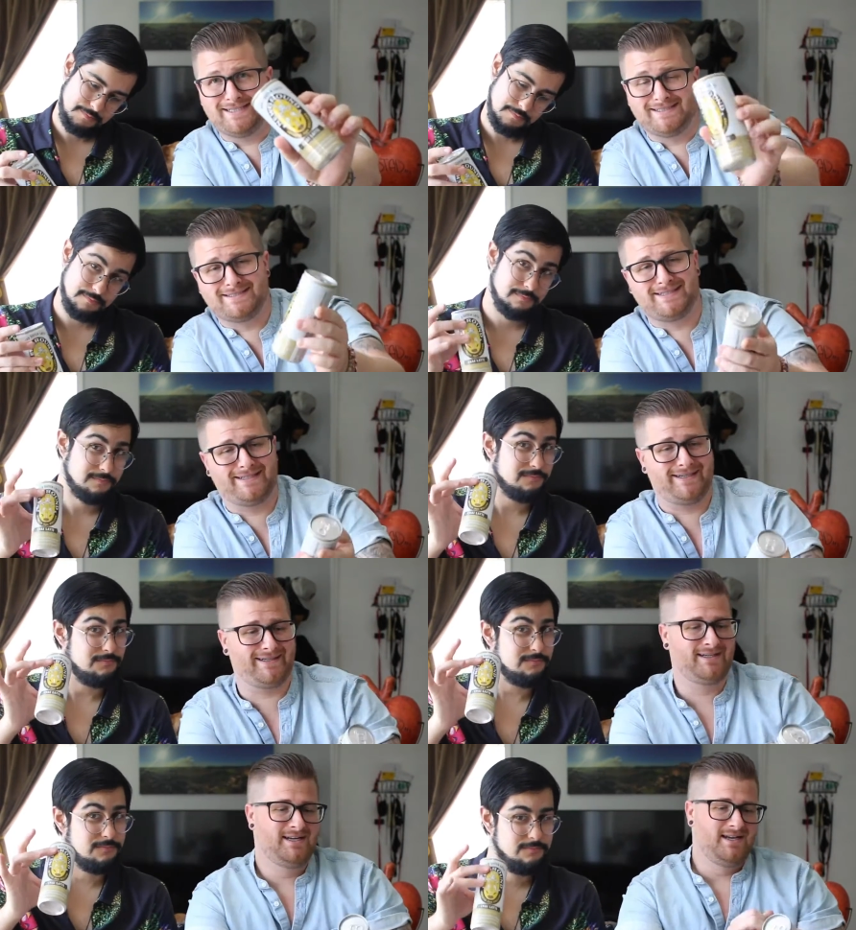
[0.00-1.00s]

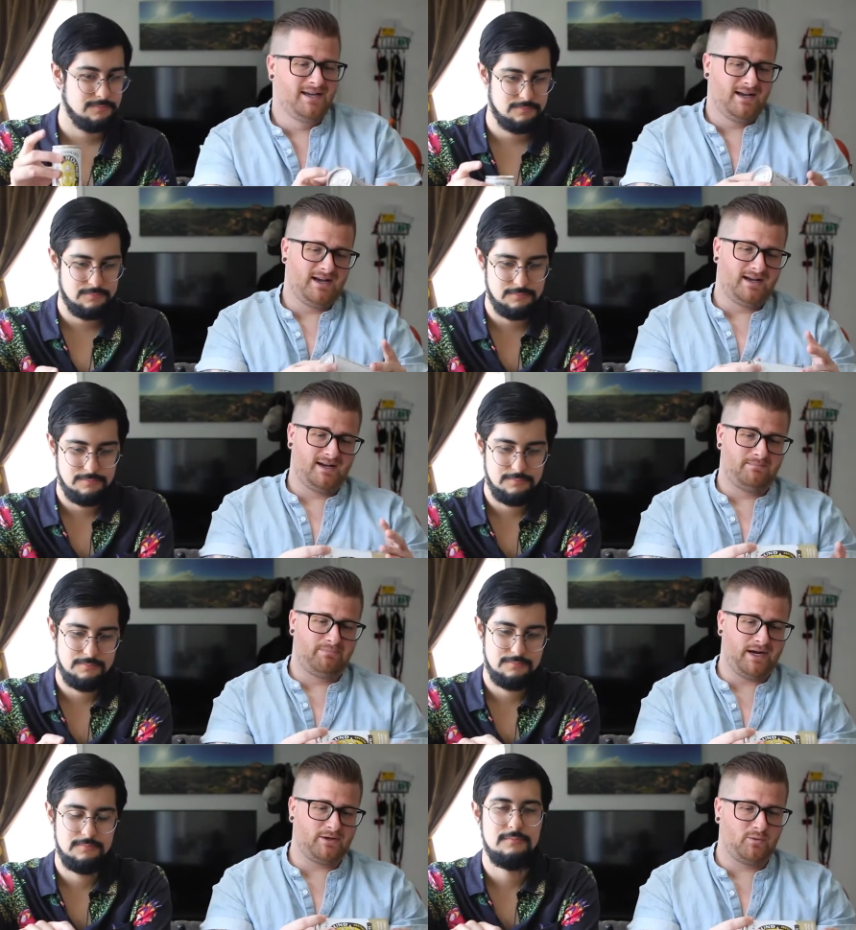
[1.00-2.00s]
Speaker 1: Latte.
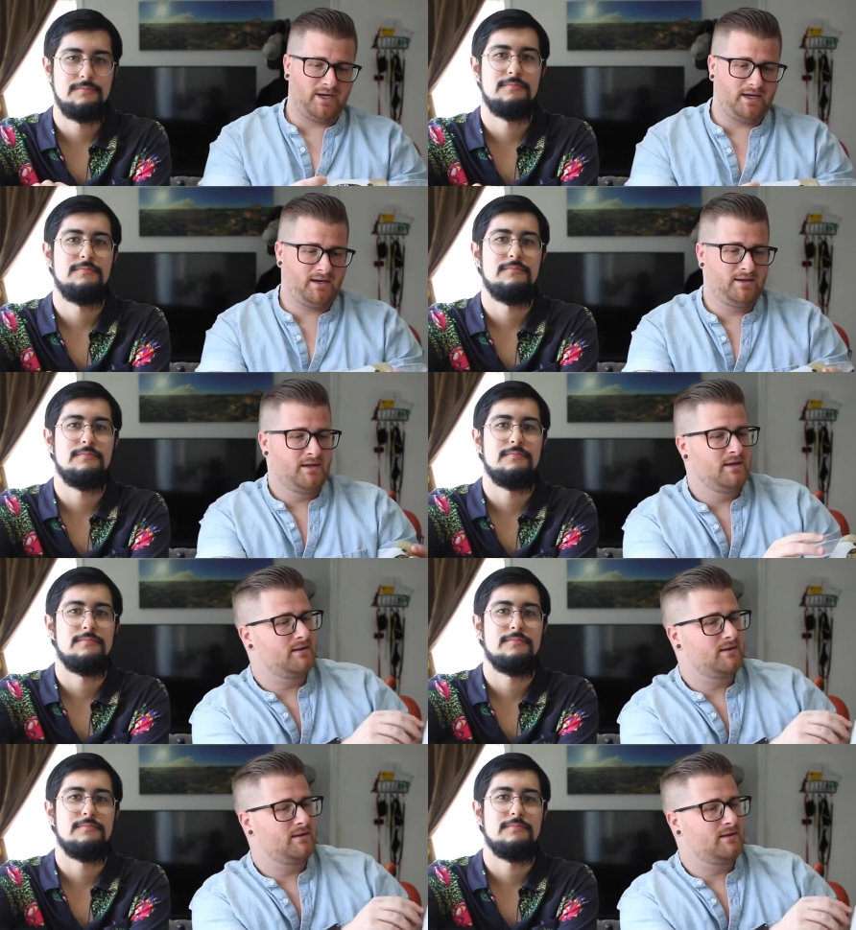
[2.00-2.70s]
By the way,